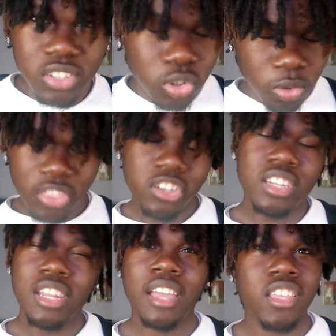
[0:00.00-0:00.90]
So other
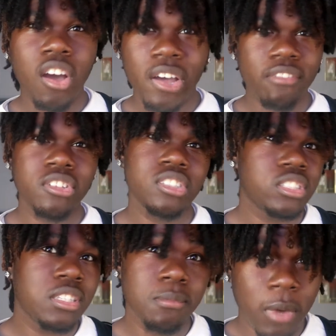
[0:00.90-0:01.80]
than that, y'all haven't
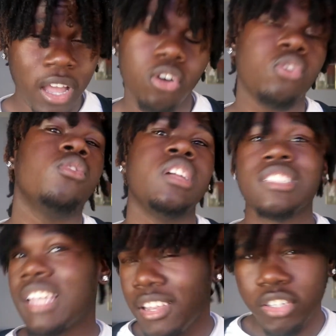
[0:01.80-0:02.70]
seen my whole
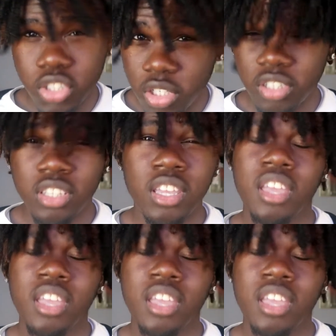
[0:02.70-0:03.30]
entire journey.